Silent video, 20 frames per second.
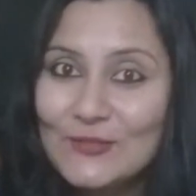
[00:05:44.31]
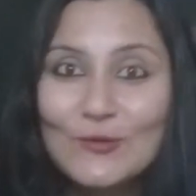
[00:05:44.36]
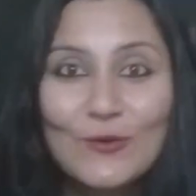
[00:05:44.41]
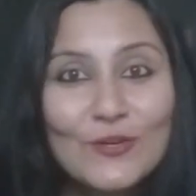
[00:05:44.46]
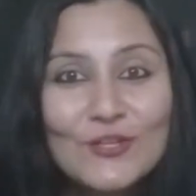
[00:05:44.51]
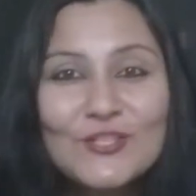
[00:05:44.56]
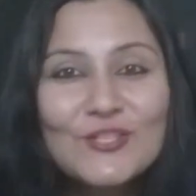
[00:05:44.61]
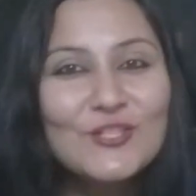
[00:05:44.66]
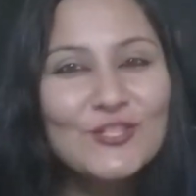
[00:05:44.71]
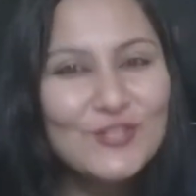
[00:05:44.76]

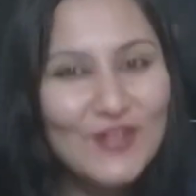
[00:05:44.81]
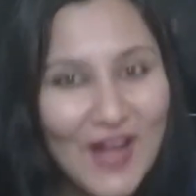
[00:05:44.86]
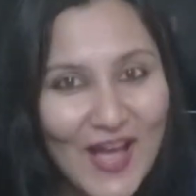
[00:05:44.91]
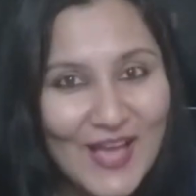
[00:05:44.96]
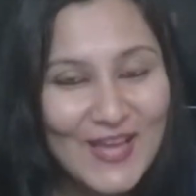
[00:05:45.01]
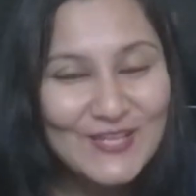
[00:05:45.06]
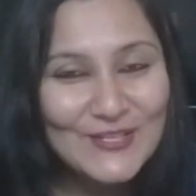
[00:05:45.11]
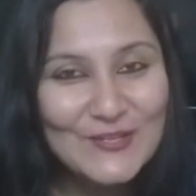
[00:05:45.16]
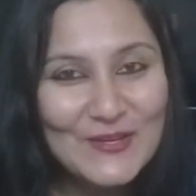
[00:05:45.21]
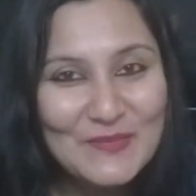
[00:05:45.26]
Don't
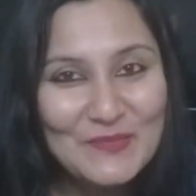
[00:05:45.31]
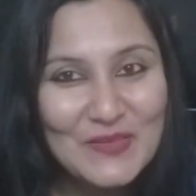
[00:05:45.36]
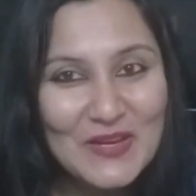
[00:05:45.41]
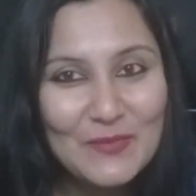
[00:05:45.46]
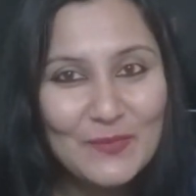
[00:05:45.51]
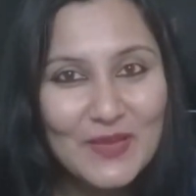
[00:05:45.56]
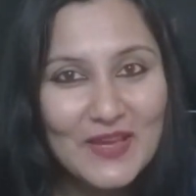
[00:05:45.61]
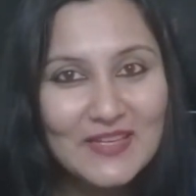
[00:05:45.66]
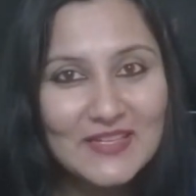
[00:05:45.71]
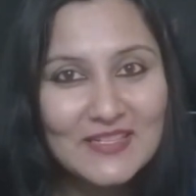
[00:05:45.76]
try to
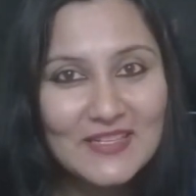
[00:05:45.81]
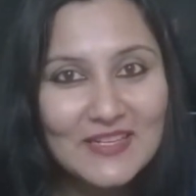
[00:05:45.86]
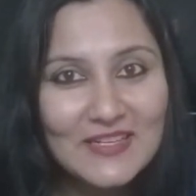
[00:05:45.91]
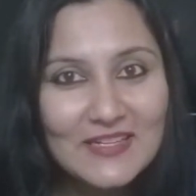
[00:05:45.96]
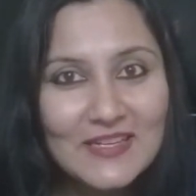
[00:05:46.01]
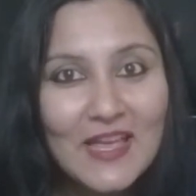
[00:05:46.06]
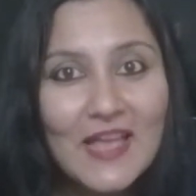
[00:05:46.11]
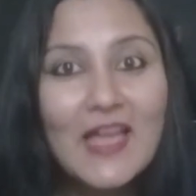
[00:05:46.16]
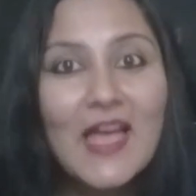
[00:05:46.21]
implement it,